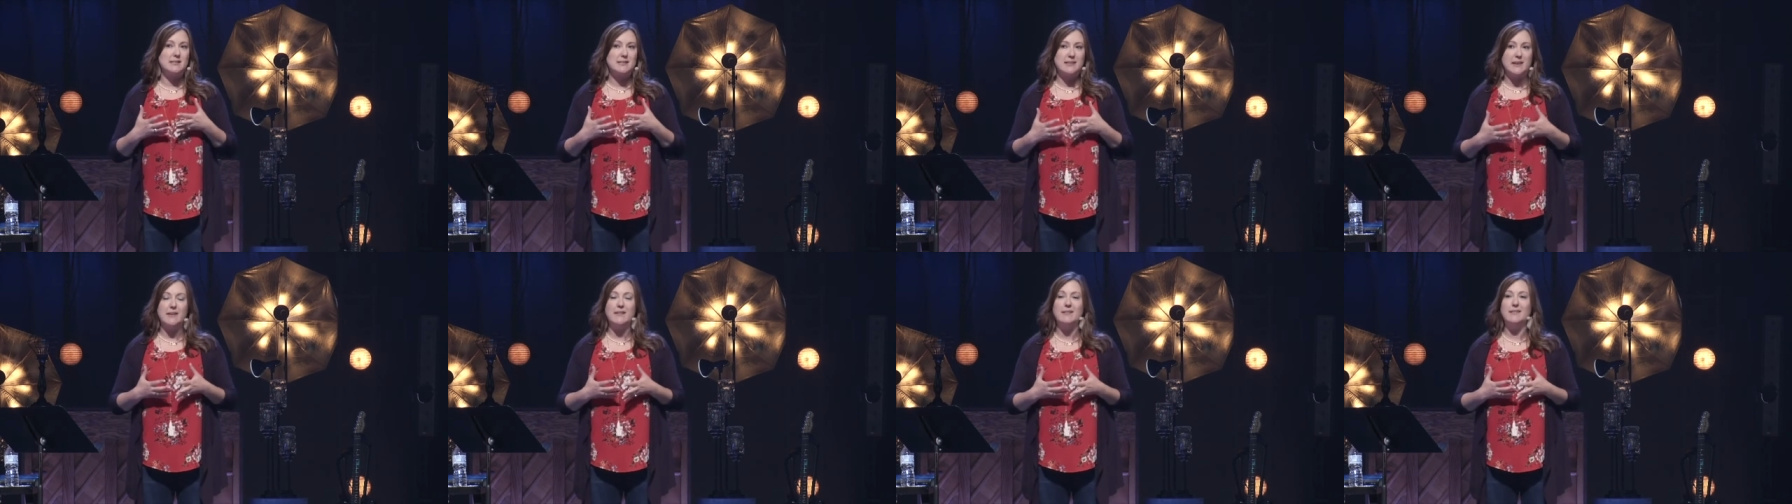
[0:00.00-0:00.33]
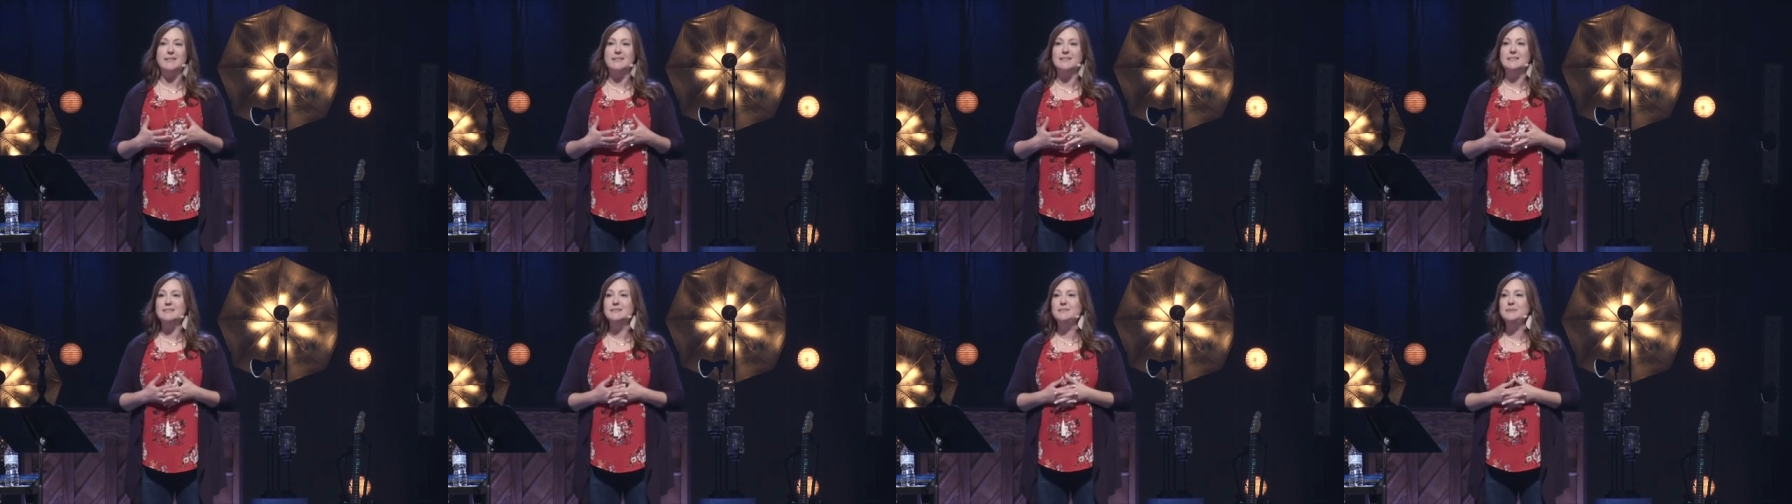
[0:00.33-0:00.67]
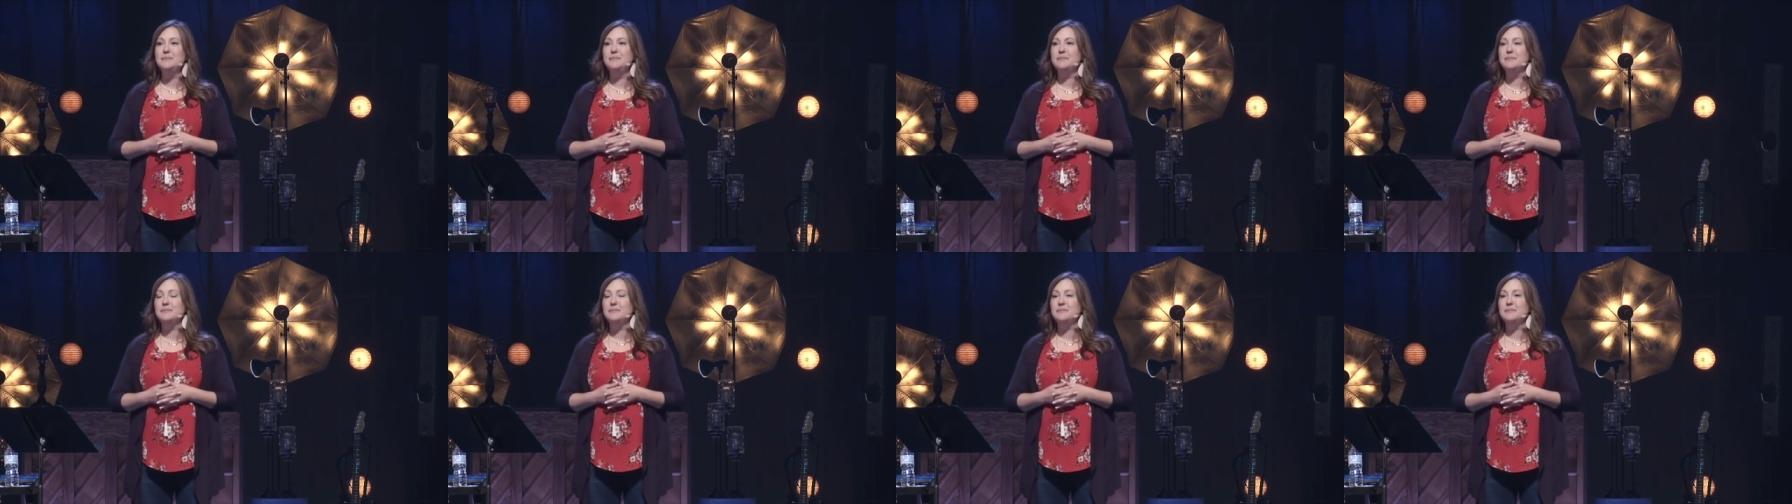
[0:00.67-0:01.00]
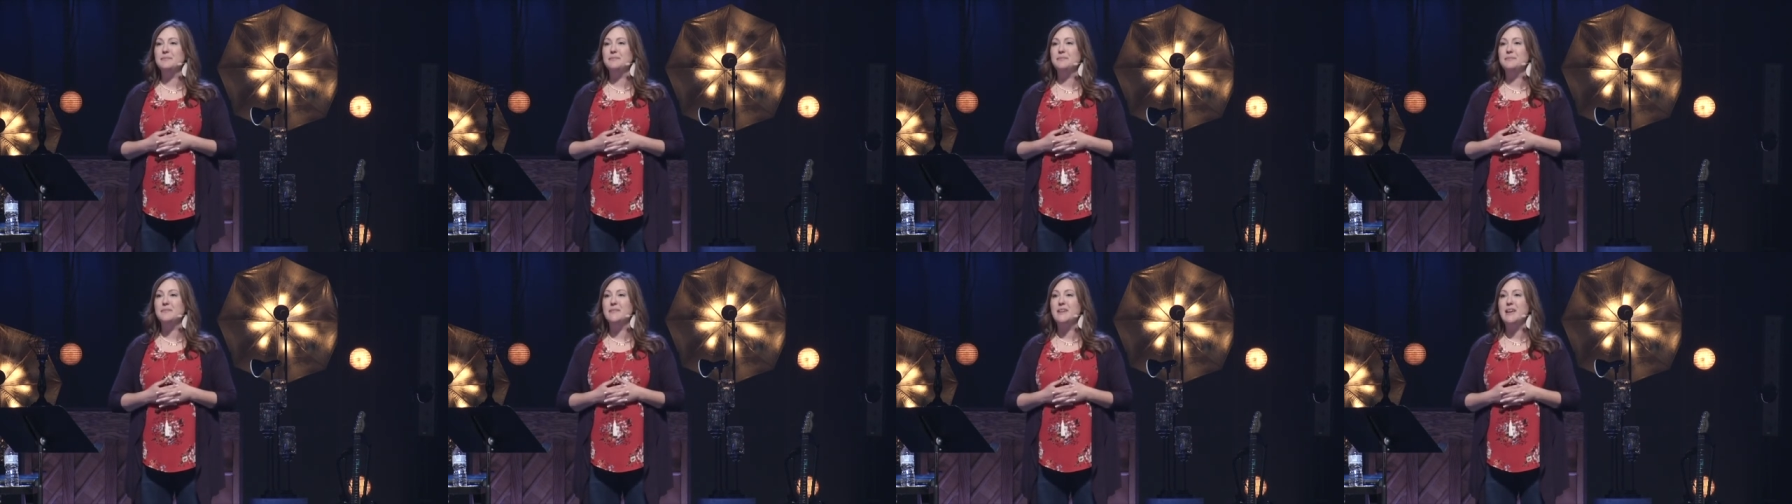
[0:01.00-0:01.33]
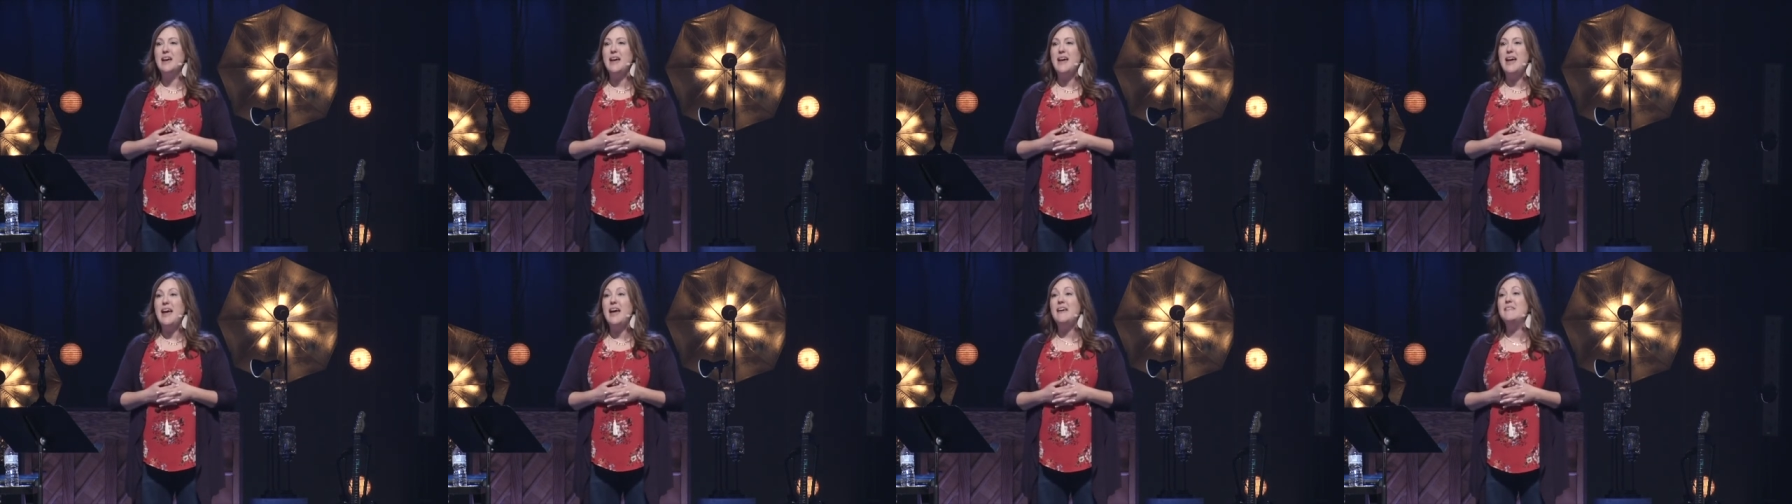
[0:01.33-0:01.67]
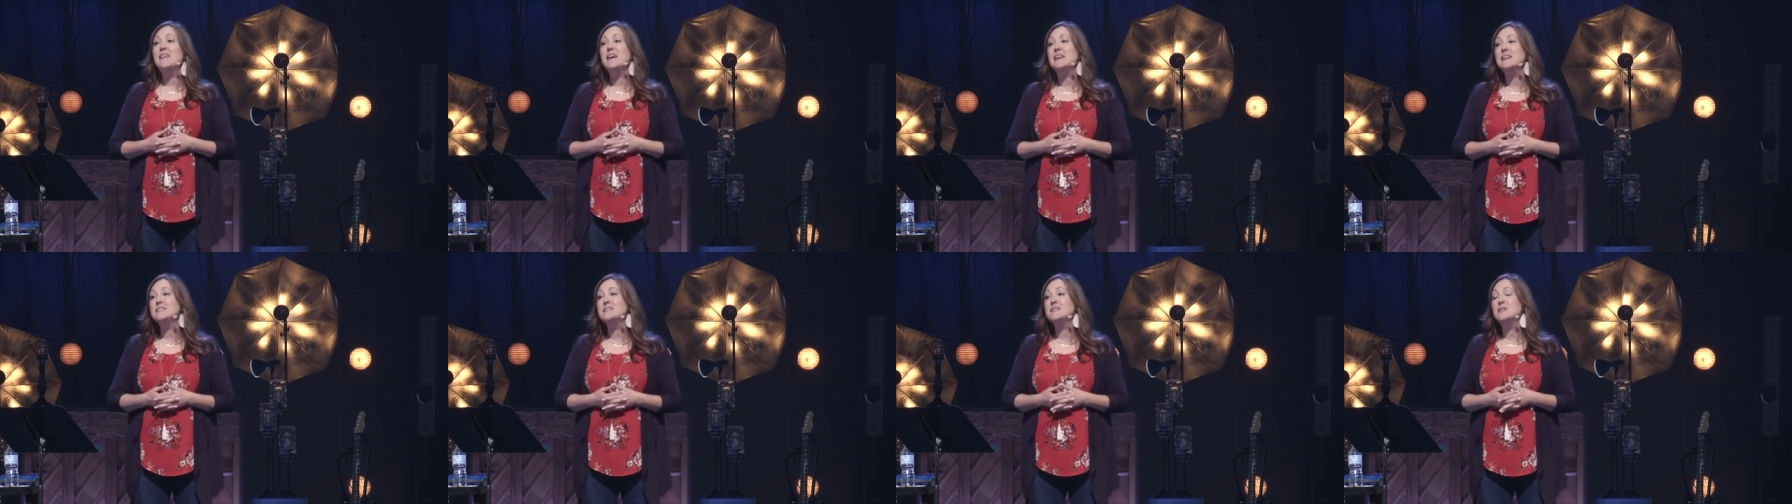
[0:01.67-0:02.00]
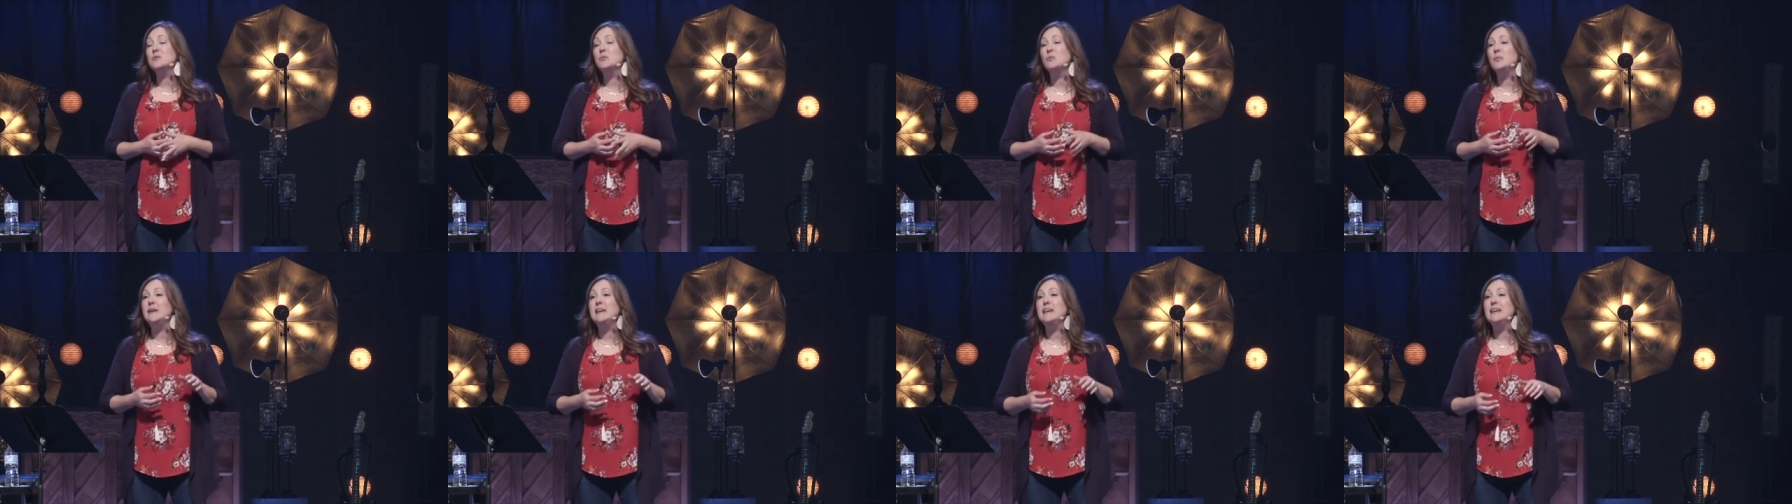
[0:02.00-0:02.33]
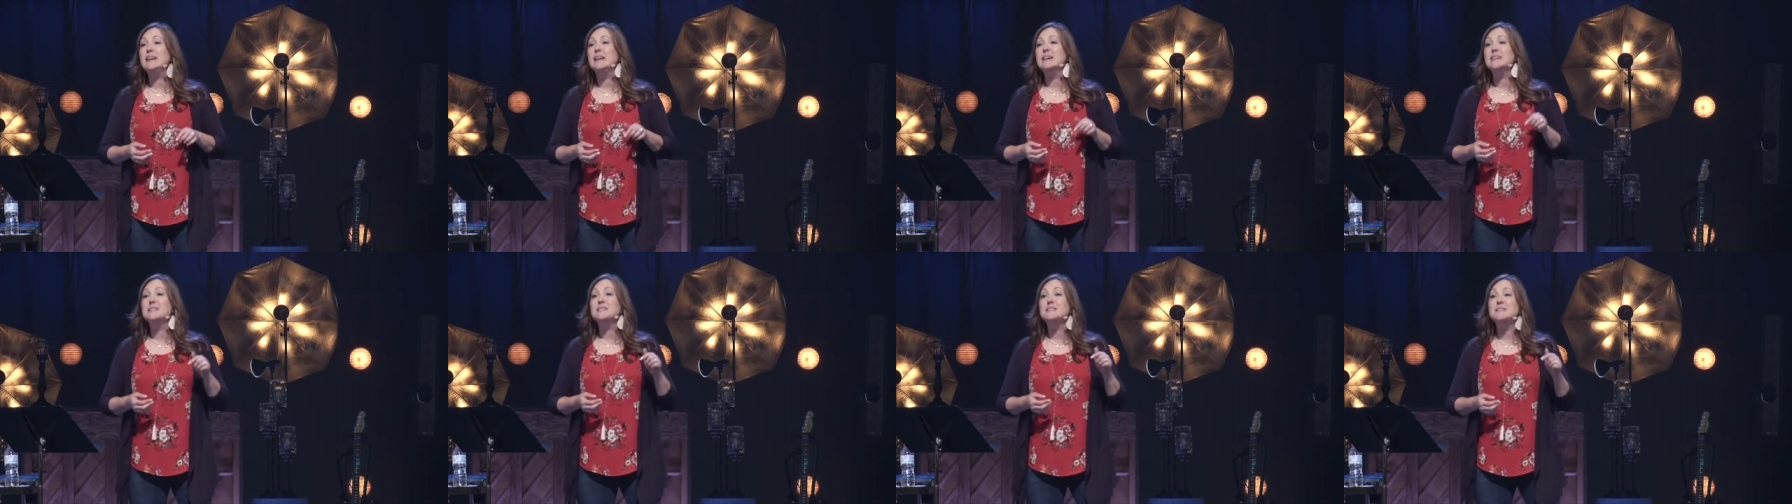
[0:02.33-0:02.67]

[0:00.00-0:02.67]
skill and that is that we